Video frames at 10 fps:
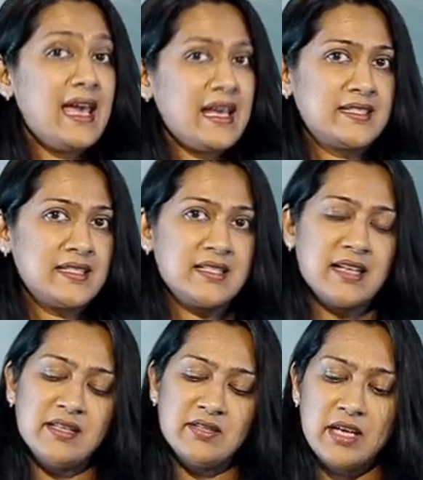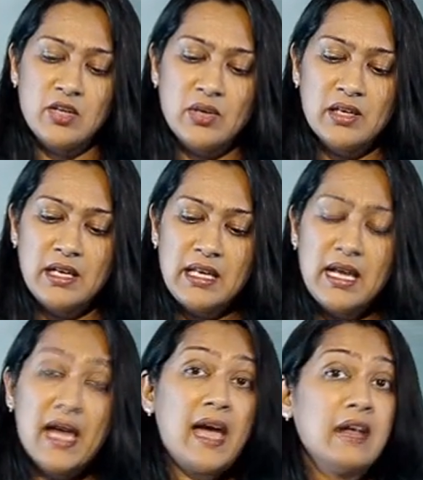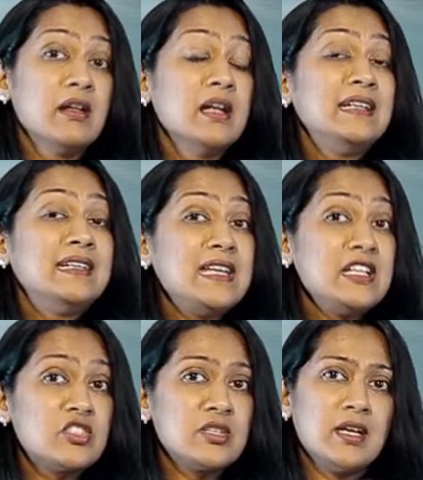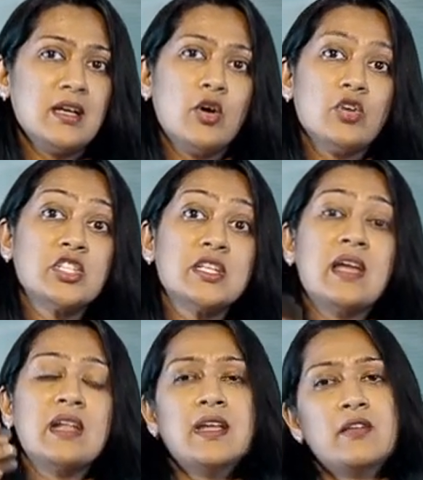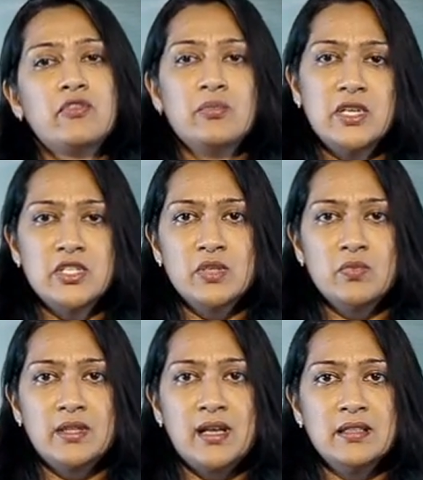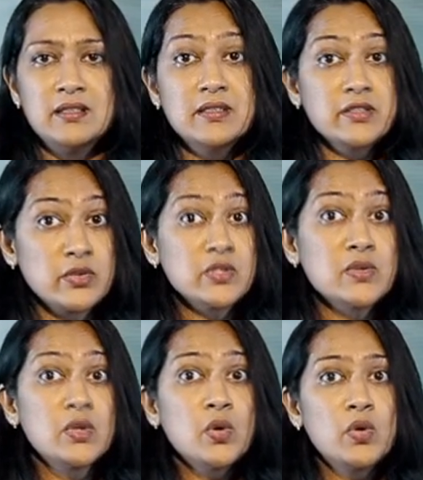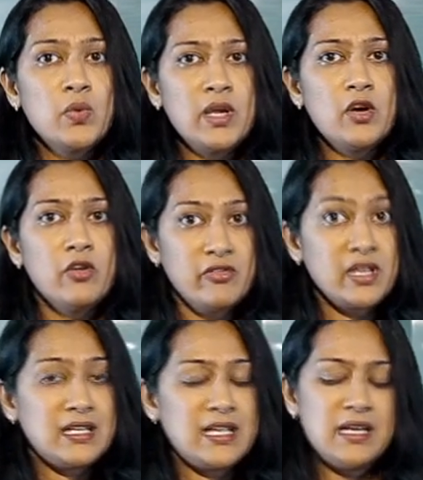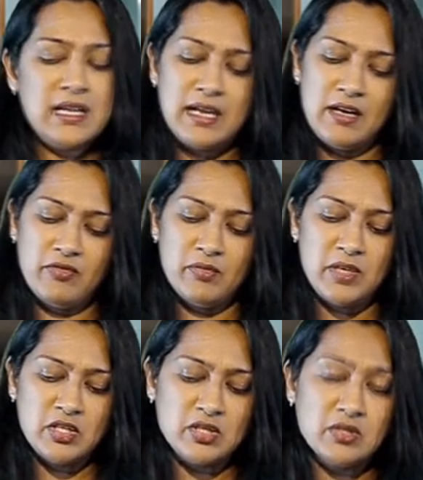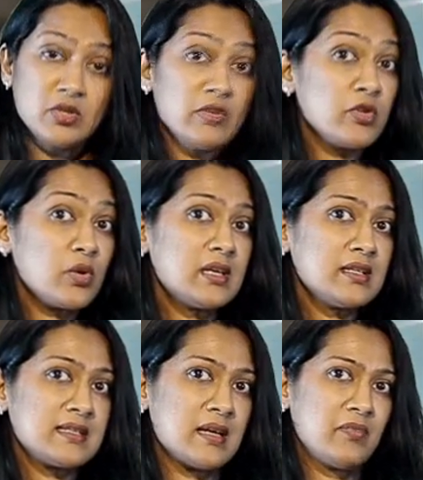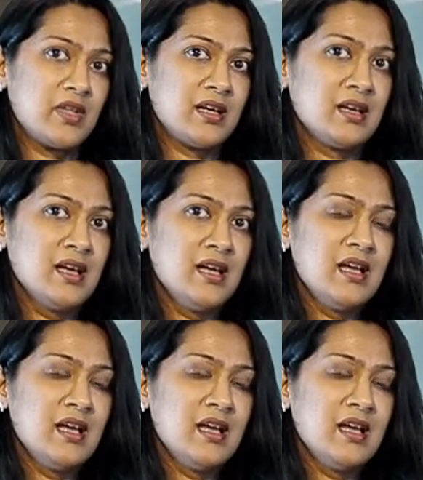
Exercise regularly, and teaching or sharing information with others is also a good way of retaining information. So if you learn something,